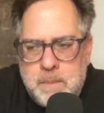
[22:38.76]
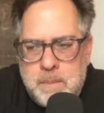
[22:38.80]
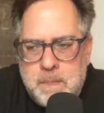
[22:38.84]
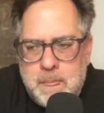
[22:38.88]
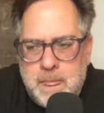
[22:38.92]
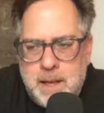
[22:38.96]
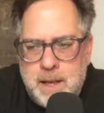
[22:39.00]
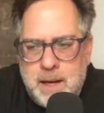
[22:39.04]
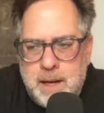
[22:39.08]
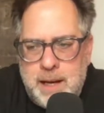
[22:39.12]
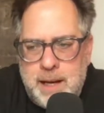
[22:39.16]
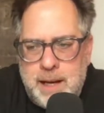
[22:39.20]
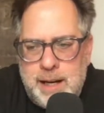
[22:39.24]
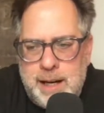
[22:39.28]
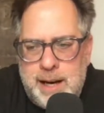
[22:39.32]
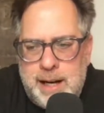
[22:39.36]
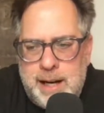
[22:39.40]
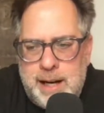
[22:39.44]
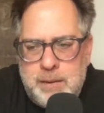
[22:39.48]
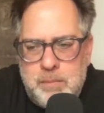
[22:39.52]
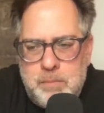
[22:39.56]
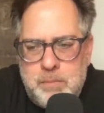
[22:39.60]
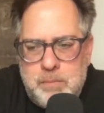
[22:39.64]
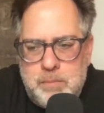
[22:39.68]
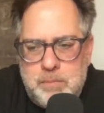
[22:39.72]
I
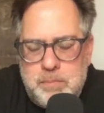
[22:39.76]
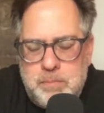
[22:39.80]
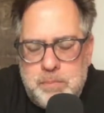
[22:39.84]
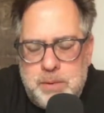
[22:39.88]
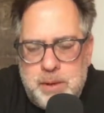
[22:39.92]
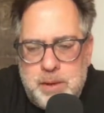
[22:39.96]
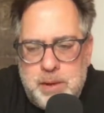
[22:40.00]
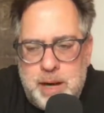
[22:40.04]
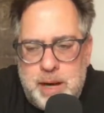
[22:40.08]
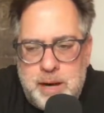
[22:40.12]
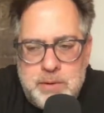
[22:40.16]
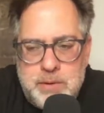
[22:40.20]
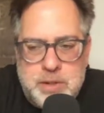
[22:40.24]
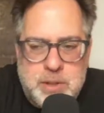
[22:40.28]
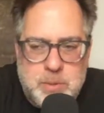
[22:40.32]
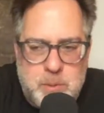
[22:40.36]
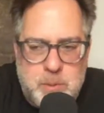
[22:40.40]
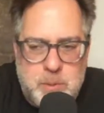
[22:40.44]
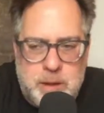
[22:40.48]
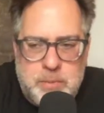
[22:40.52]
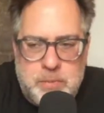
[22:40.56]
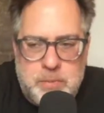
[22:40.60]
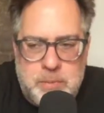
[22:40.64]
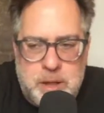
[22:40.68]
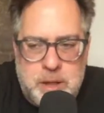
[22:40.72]
was the
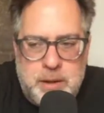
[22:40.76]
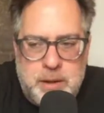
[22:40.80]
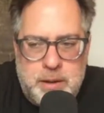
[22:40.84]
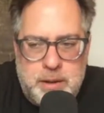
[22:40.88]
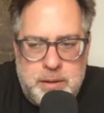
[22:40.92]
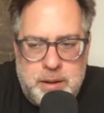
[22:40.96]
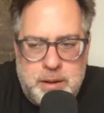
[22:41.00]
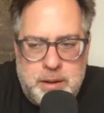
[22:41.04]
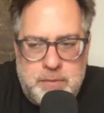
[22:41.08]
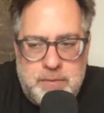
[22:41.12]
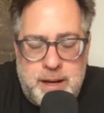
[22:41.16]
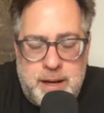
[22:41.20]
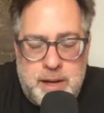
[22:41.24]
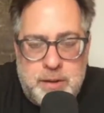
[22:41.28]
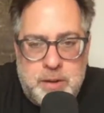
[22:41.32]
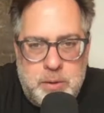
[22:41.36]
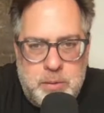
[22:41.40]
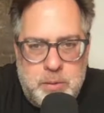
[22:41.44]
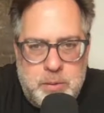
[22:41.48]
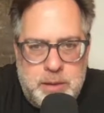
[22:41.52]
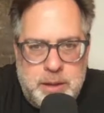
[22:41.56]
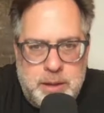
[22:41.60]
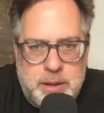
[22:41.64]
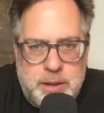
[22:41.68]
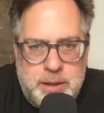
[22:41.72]
one, the founder with
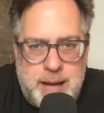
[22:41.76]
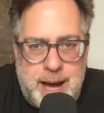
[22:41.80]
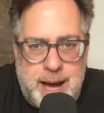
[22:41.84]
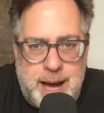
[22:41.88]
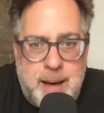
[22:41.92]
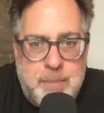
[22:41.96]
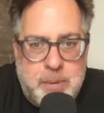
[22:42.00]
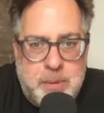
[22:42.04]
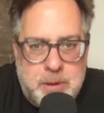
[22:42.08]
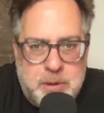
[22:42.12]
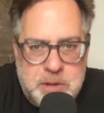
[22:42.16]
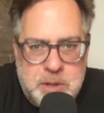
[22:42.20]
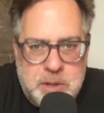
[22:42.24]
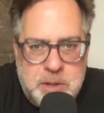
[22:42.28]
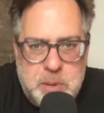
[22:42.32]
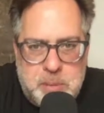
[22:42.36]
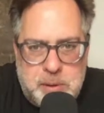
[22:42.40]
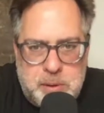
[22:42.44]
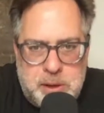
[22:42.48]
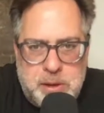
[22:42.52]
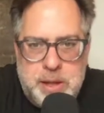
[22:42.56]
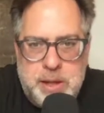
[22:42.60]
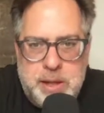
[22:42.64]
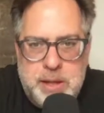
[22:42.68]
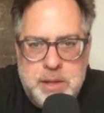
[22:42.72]
the capital
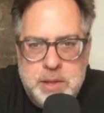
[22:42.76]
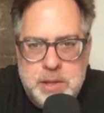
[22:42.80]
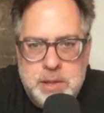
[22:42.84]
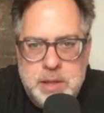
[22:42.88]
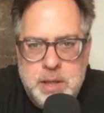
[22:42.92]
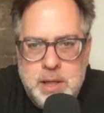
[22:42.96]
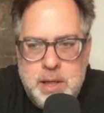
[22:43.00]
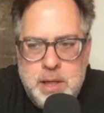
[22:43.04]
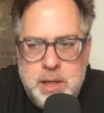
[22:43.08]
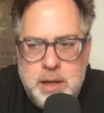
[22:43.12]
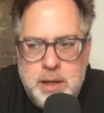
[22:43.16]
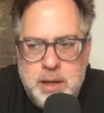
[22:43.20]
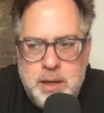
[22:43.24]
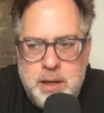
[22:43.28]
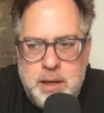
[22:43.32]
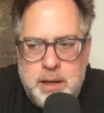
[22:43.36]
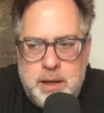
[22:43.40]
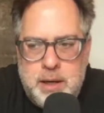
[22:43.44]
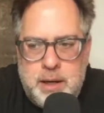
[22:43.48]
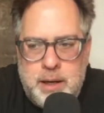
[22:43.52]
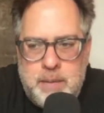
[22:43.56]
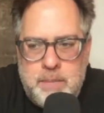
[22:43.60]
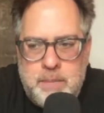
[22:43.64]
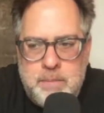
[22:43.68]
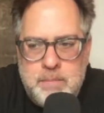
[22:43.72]
experience.
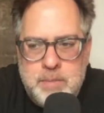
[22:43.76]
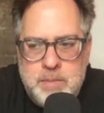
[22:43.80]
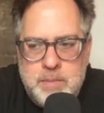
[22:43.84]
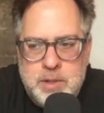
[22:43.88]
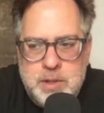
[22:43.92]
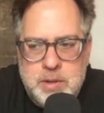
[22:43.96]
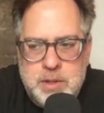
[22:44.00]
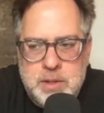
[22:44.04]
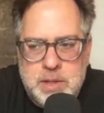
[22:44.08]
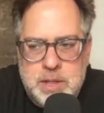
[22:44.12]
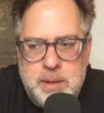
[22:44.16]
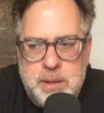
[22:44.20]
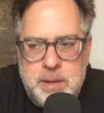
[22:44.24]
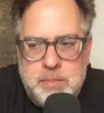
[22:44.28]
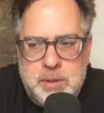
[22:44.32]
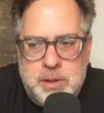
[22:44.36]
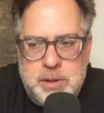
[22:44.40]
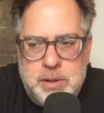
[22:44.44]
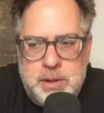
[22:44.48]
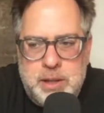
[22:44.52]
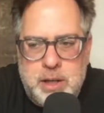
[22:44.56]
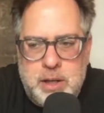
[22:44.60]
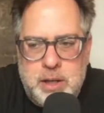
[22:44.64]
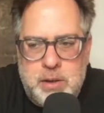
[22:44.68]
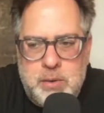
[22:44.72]
So I was able to
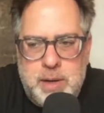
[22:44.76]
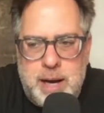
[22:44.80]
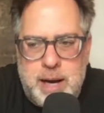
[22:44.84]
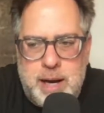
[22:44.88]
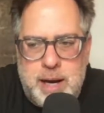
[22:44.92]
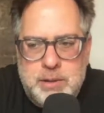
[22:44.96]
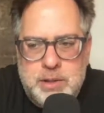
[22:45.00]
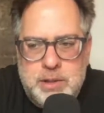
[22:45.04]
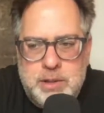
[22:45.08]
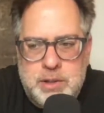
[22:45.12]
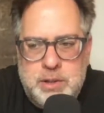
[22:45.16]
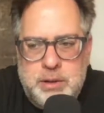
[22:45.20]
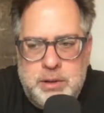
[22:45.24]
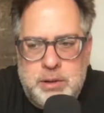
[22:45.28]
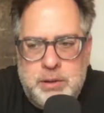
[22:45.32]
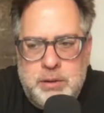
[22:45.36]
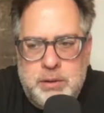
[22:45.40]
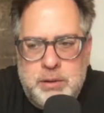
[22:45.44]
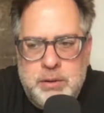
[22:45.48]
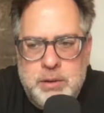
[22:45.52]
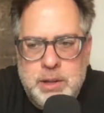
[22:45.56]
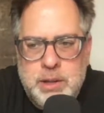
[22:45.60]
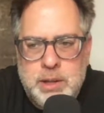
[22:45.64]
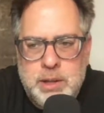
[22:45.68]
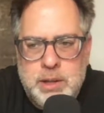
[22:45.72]
go out to
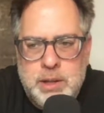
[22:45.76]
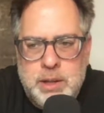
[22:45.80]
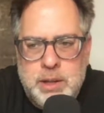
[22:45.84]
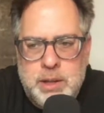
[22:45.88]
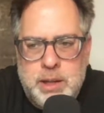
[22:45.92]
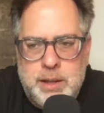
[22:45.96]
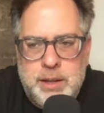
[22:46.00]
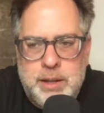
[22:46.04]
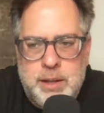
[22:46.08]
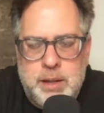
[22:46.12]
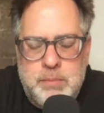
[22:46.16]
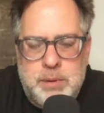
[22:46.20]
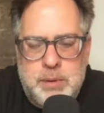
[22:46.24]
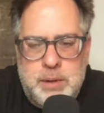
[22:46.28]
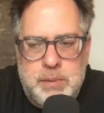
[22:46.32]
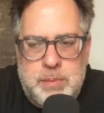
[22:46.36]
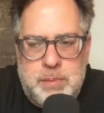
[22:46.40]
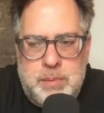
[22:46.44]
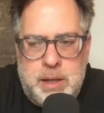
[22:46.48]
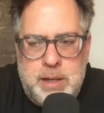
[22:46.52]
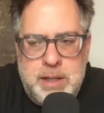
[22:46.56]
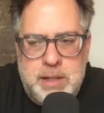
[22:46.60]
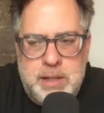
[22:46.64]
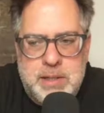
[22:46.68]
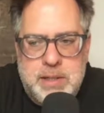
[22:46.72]
a number of
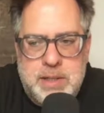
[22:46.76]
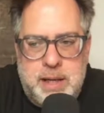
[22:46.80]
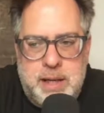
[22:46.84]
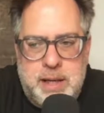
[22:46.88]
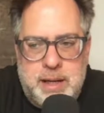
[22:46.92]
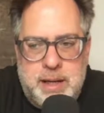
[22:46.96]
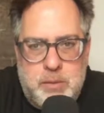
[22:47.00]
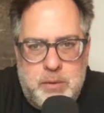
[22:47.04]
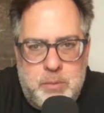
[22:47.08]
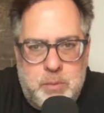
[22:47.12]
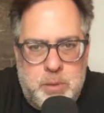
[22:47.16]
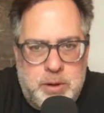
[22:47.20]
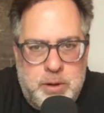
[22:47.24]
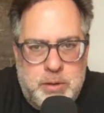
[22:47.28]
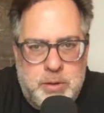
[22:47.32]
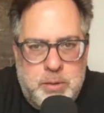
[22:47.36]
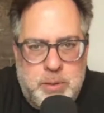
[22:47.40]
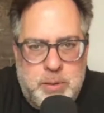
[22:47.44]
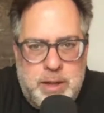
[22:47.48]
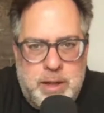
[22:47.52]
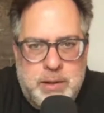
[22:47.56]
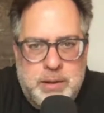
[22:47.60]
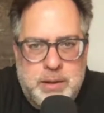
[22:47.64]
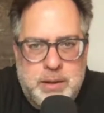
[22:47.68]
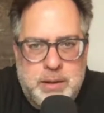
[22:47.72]
parties that I had worked
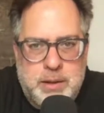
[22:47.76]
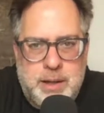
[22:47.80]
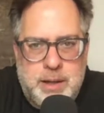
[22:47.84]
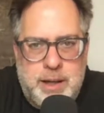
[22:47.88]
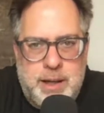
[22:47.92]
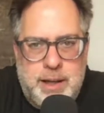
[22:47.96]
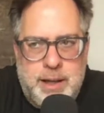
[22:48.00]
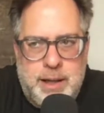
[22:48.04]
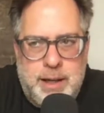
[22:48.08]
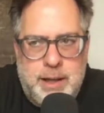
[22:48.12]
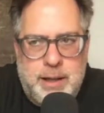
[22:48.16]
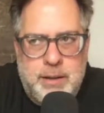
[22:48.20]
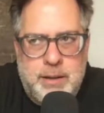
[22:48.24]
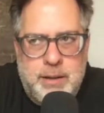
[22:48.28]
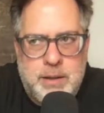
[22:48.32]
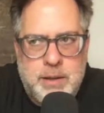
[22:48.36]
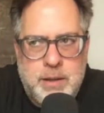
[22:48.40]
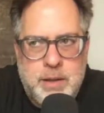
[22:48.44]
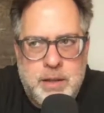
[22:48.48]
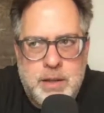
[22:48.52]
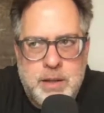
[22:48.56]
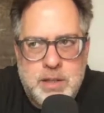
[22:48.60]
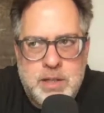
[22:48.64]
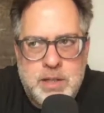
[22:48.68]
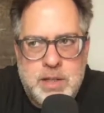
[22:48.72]
with, and
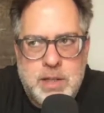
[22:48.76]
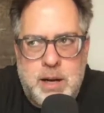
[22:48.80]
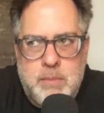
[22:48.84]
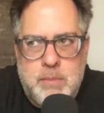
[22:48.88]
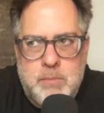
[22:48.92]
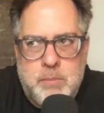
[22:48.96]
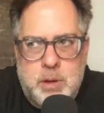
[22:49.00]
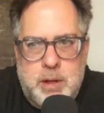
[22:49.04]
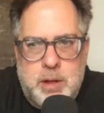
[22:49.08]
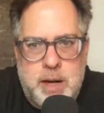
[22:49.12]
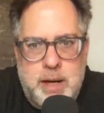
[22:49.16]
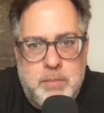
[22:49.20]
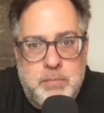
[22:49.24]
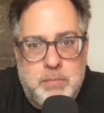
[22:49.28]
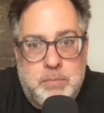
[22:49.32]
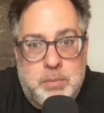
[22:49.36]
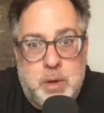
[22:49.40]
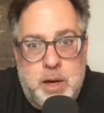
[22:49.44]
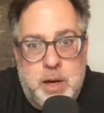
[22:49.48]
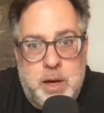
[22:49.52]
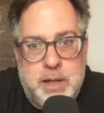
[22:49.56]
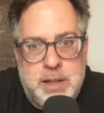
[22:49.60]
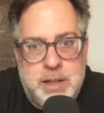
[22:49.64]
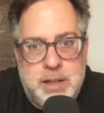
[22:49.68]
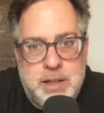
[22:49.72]
some where I'd brought
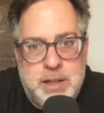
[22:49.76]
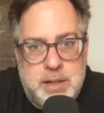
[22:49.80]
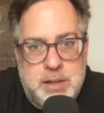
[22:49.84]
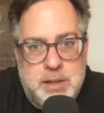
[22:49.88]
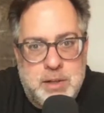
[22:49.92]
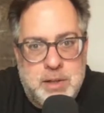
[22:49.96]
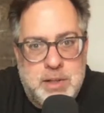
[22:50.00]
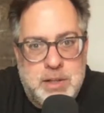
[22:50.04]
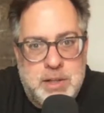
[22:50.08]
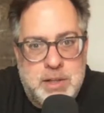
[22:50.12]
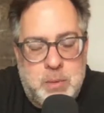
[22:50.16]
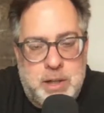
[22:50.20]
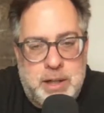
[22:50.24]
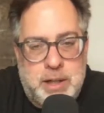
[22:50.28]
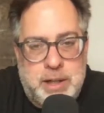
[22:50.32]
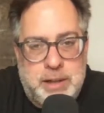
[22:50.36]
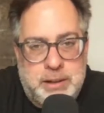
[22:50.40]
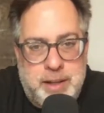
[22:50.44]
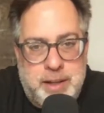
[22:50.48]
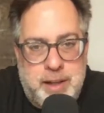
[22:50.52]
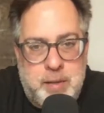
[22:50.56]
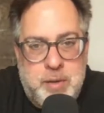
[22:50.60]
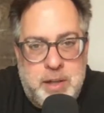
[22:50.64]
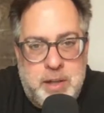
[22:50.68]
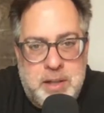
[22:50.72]
in deals where I
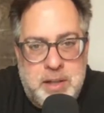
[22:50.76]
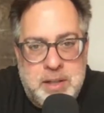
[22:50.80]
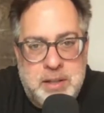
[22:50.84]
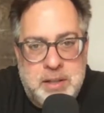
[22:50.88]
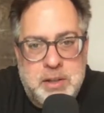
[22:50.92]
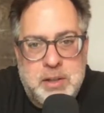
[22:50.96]
led the deal,